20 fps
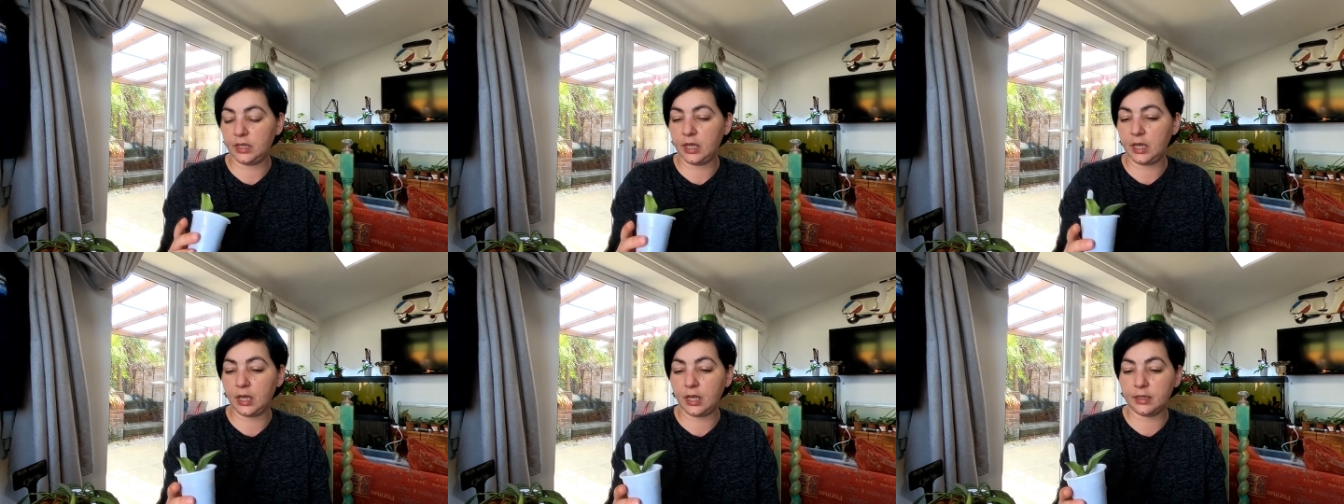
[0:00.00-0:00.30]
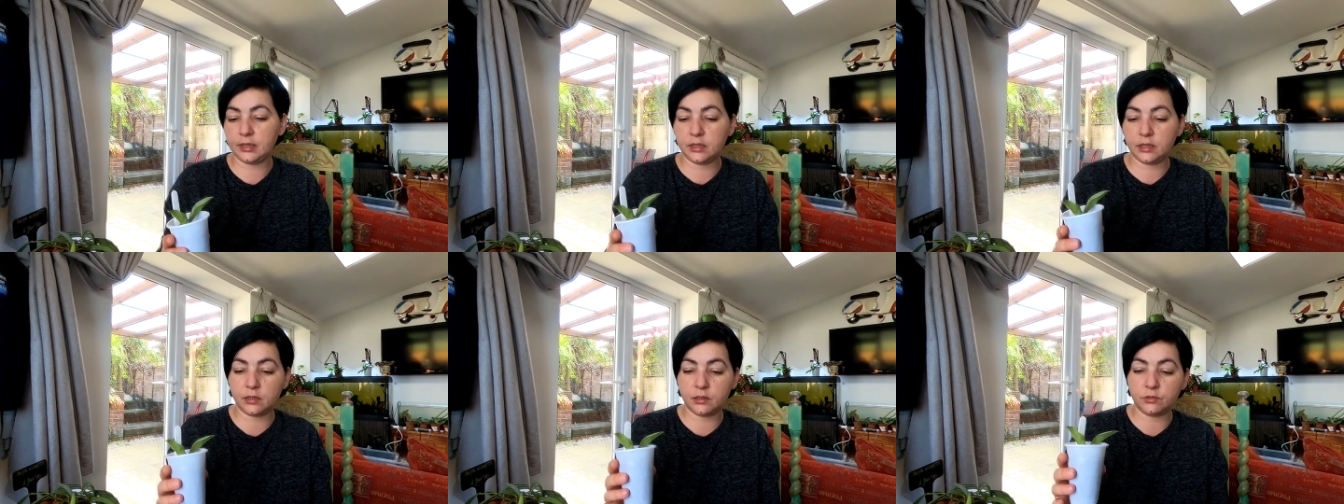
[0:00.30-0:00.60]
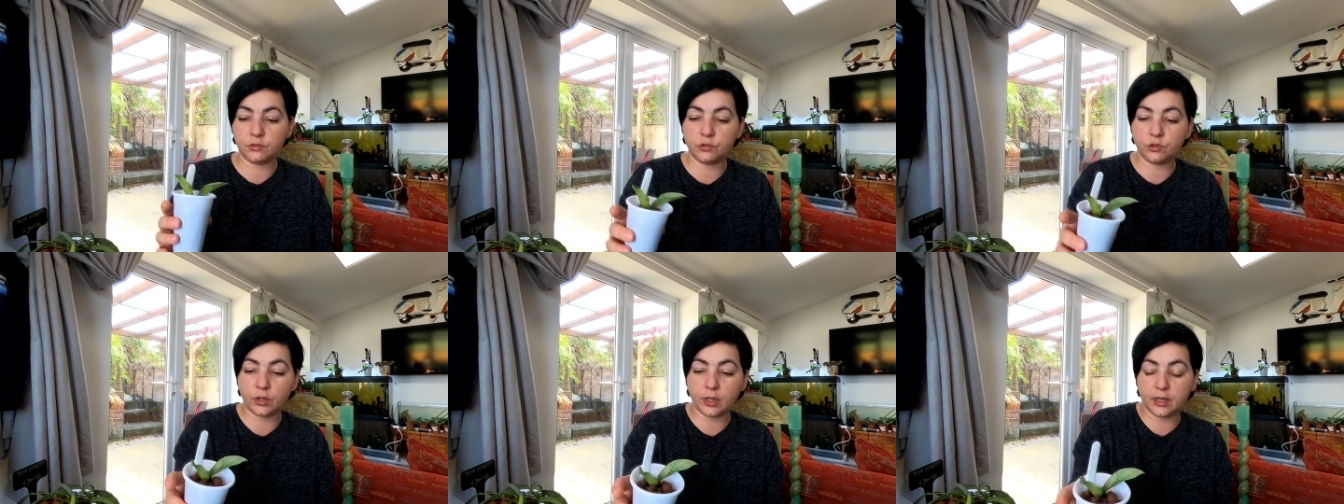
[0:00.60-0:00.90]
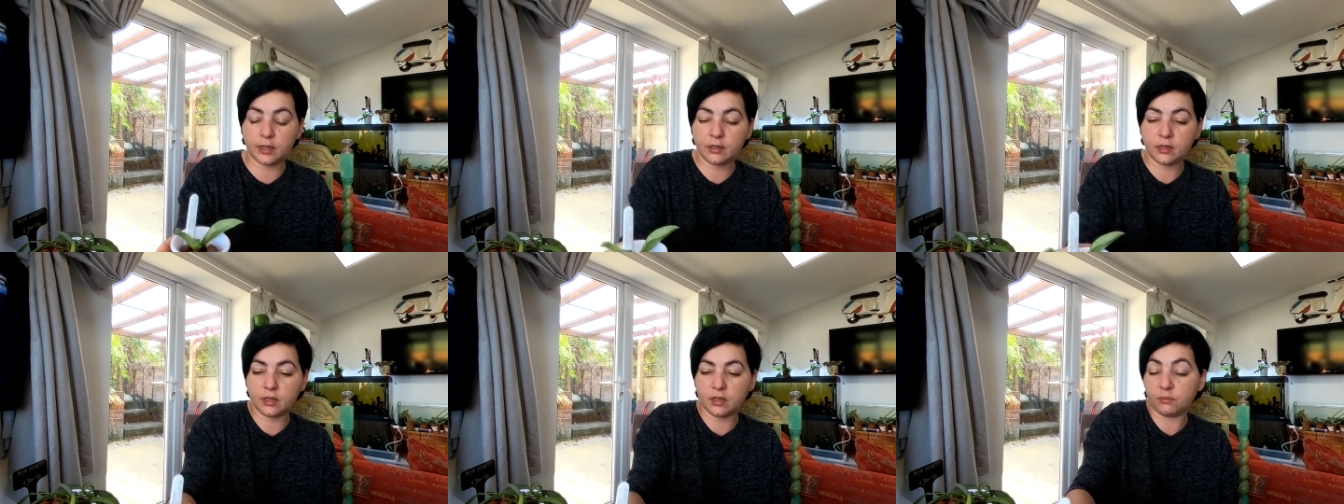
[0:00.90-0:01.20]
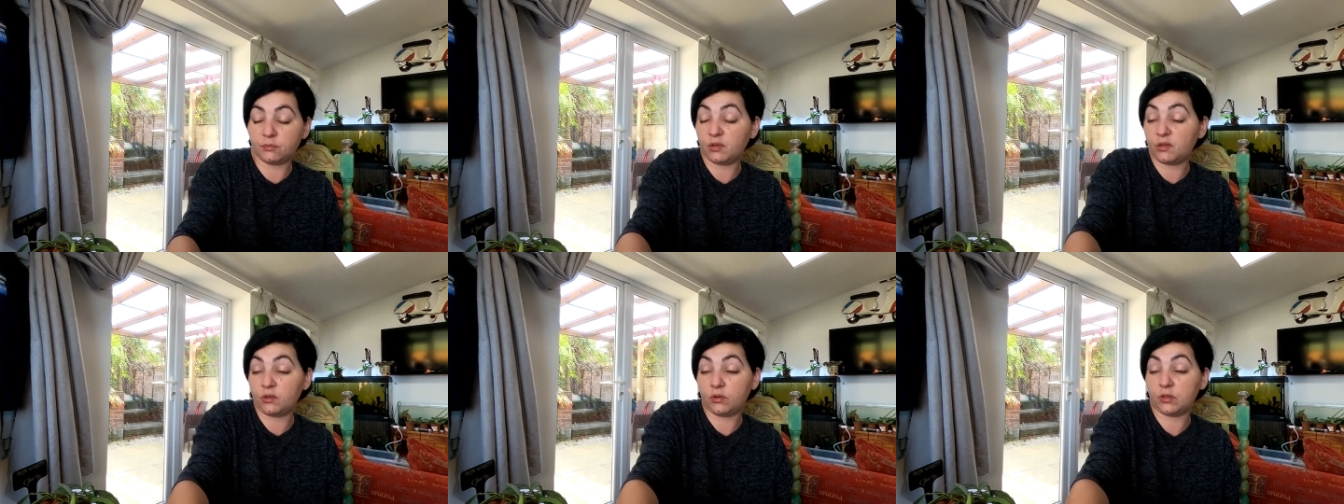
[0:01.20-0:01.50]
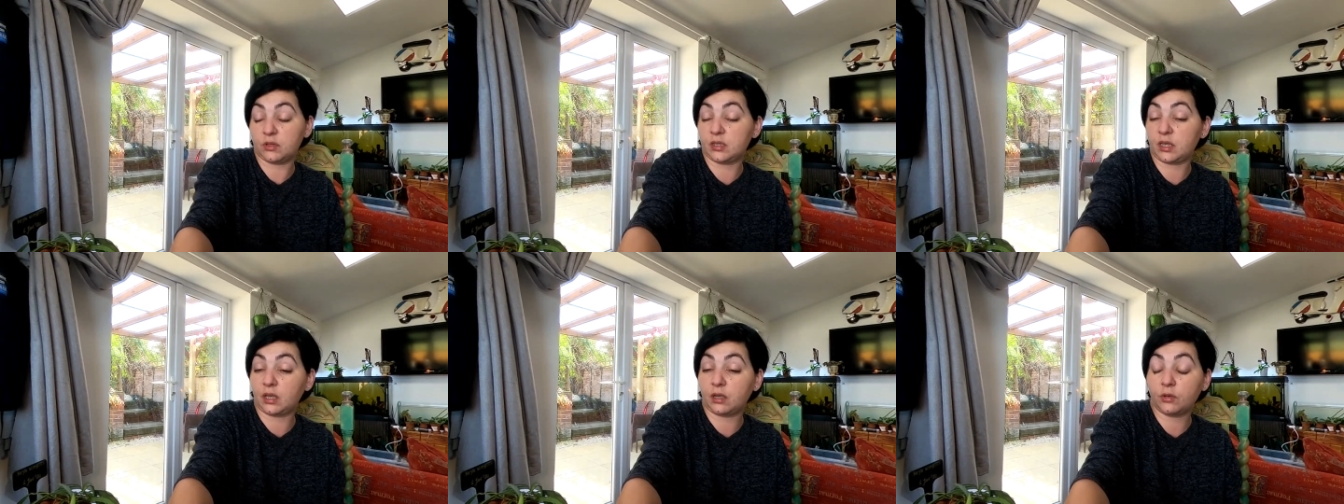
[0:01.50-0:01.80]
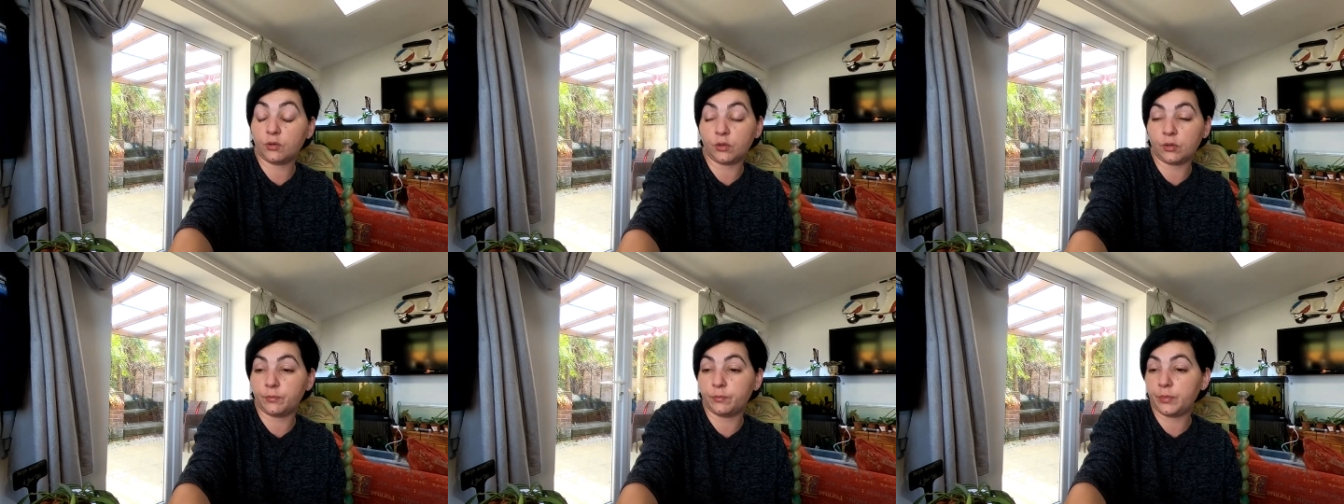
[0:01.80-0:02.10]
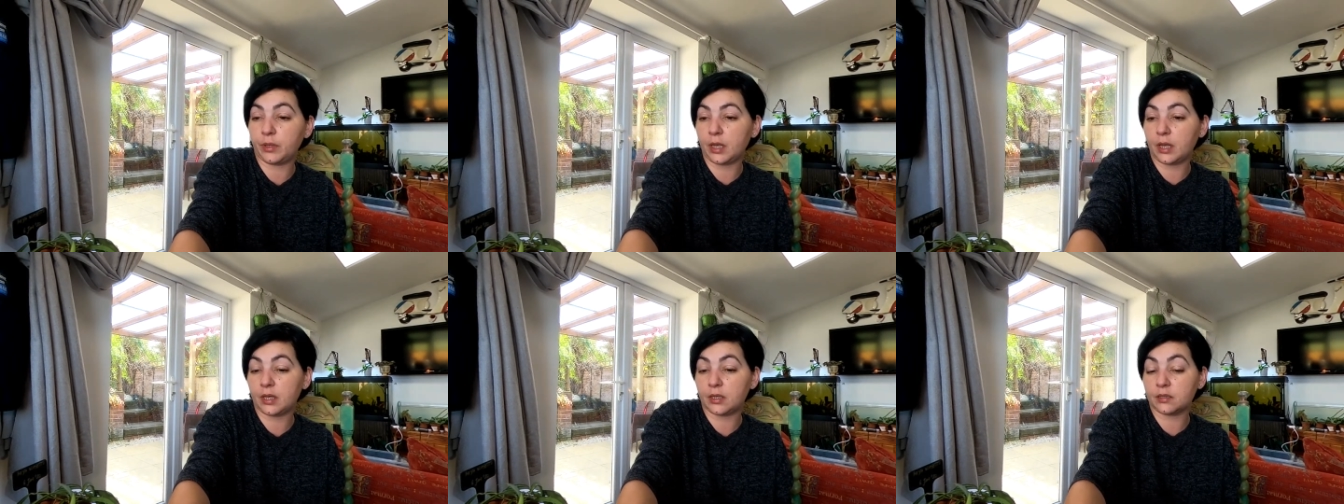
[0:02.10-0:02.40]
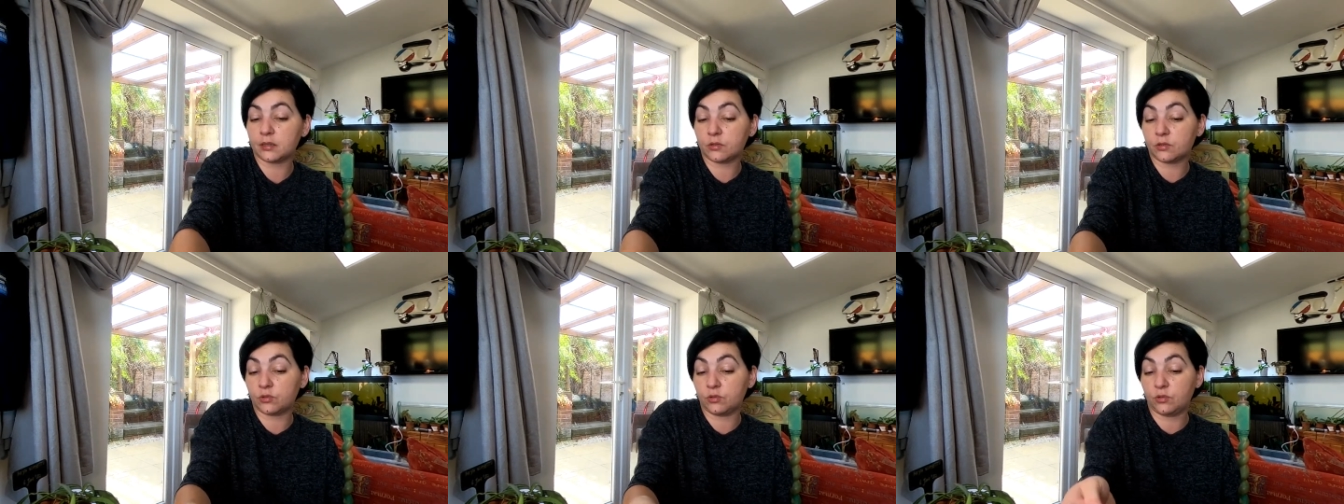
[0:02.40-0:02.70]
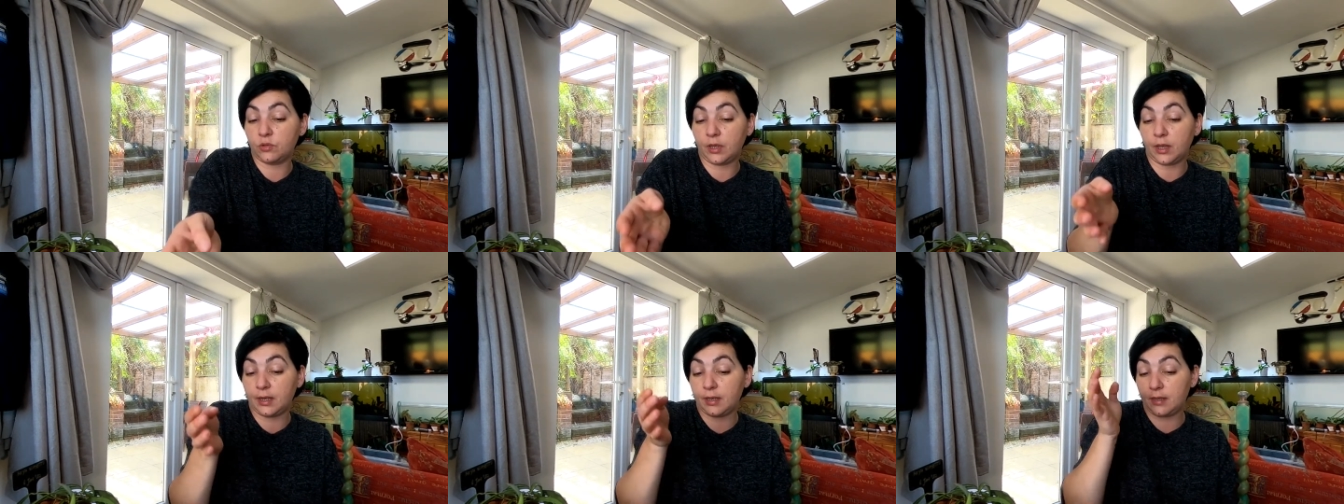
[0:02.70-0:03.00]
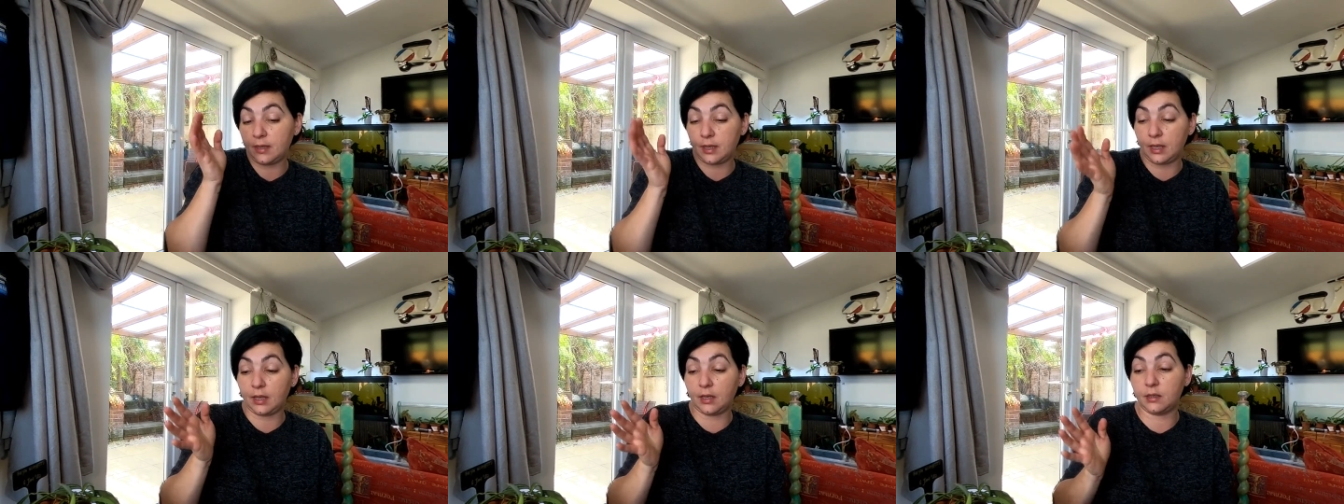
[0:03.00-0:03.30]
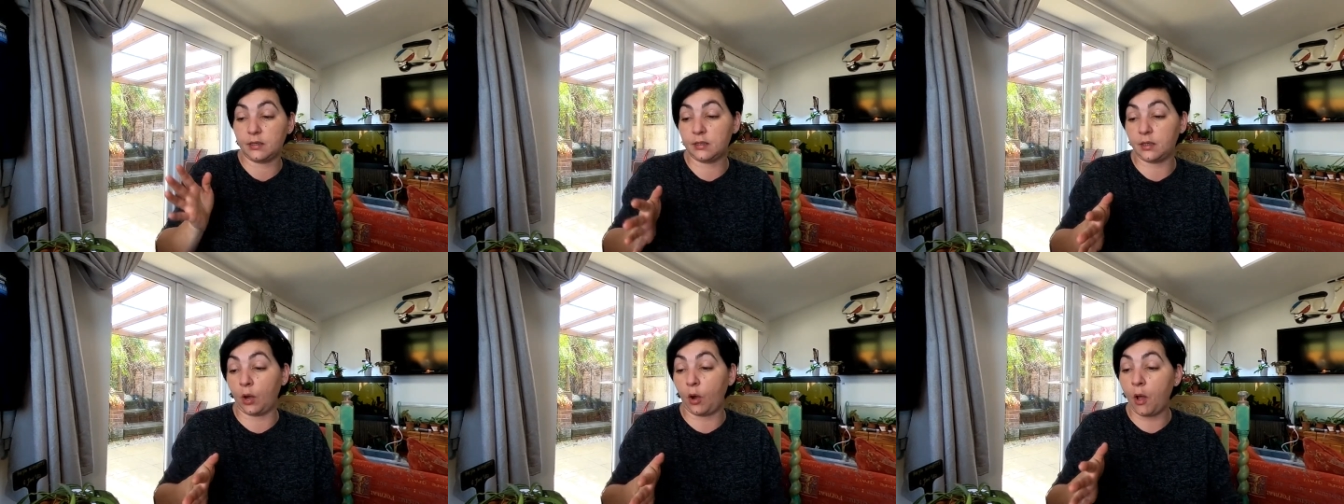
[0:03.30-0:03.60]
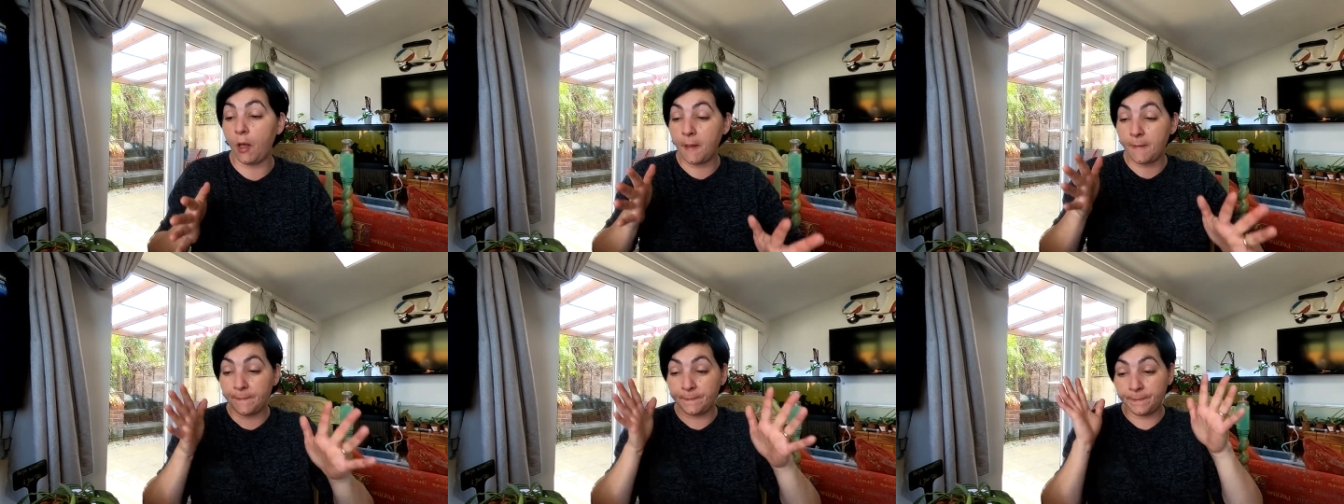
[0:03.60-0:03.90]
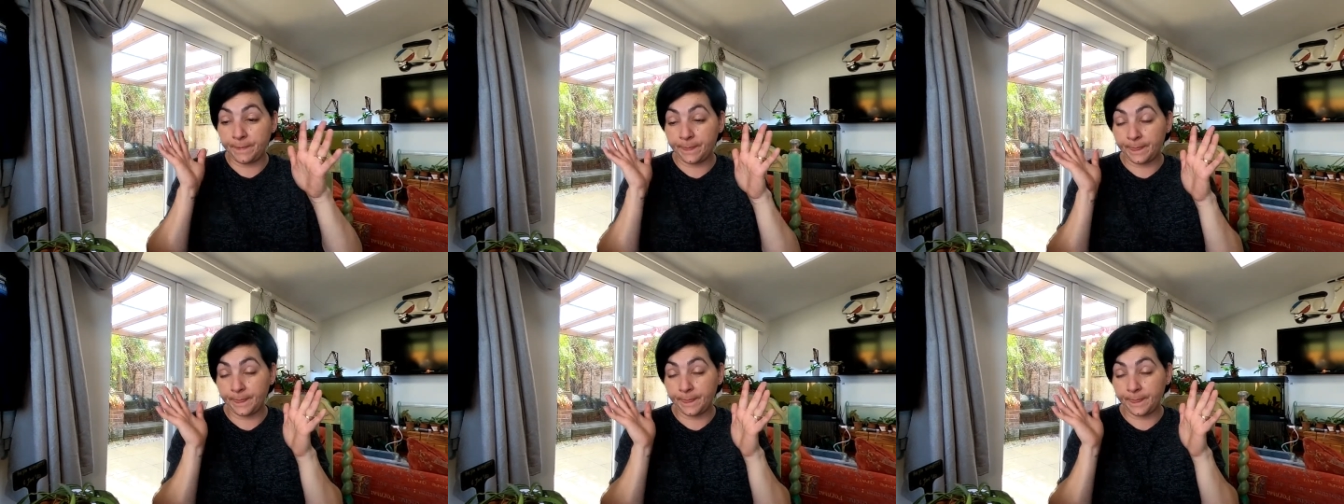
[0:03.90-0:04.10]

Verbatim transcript: yeah I didn't do anything because I couldn't be asked to do anything so